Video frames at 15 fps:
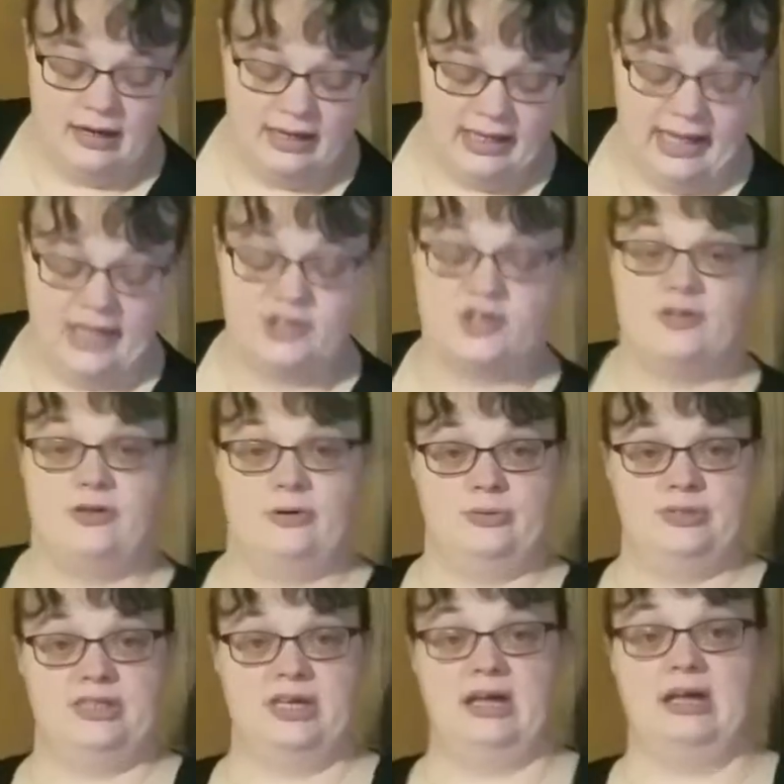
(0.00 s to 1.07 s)
Each of
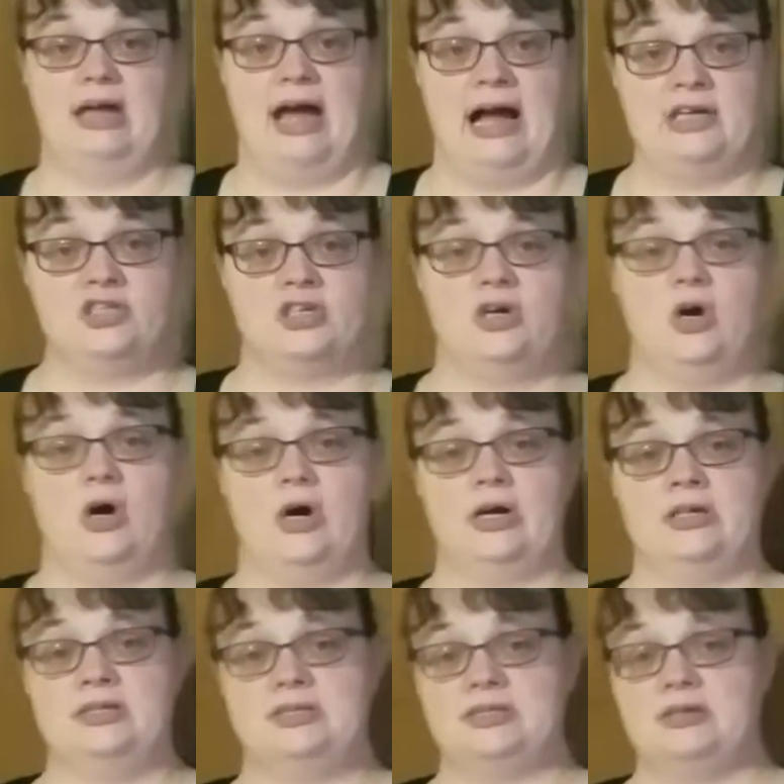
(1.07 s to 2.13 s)
those action
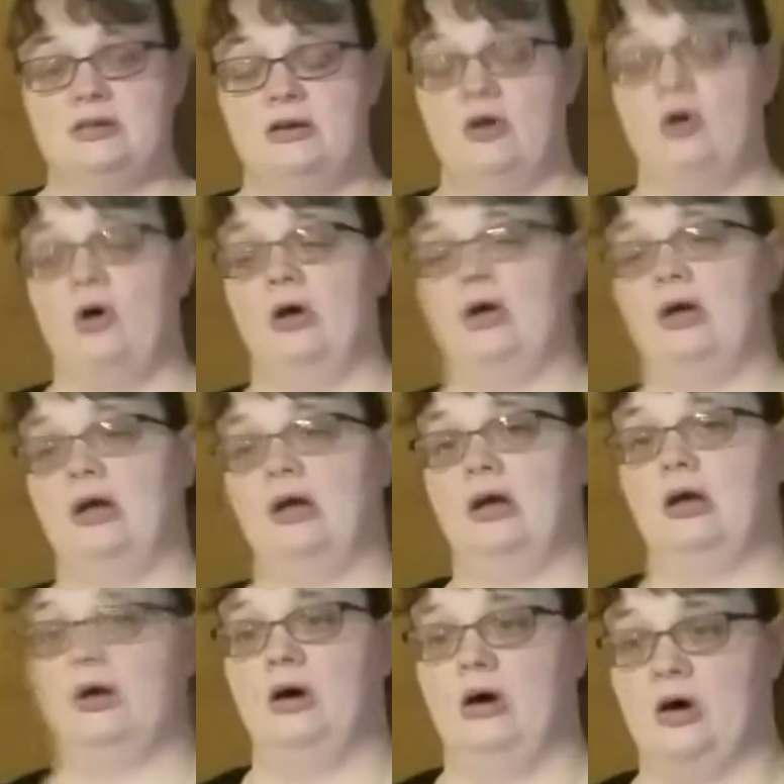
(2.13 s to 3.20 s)
cards
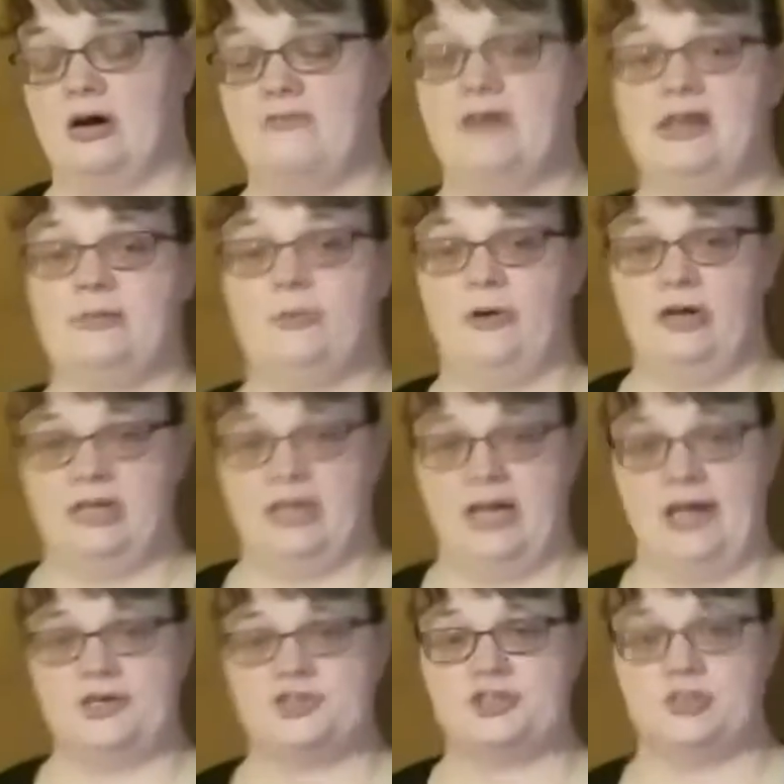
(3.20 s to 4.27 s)
are available in
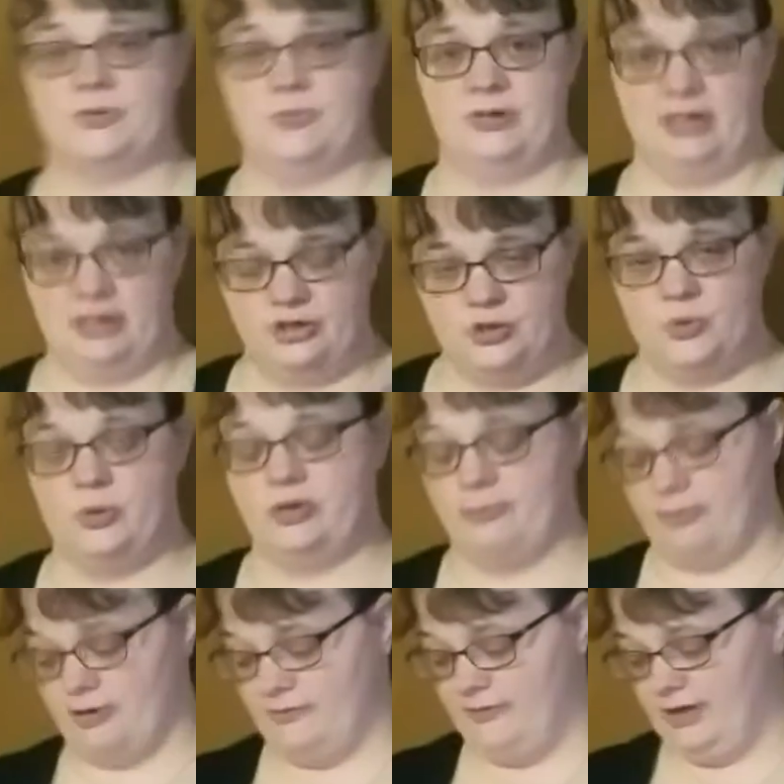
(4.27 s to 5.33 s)
each suit, and 2 of them
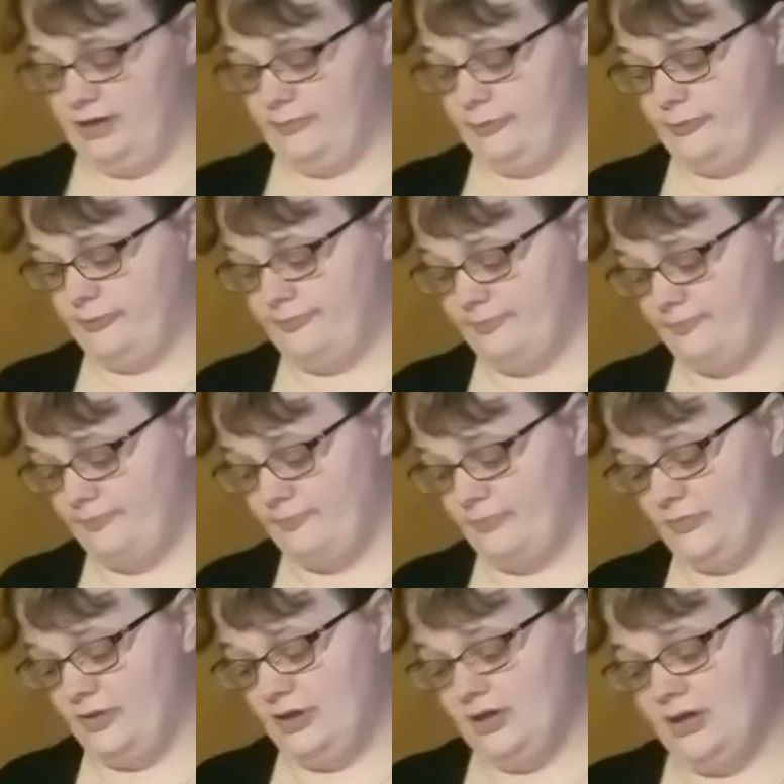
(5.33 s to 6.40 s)
are available
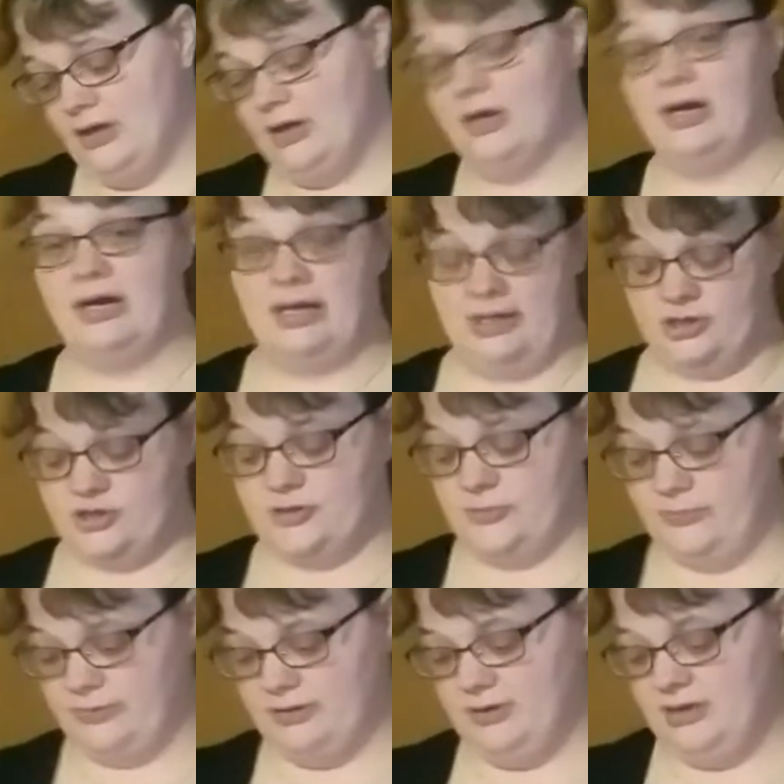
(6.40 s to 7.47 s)
in each suit.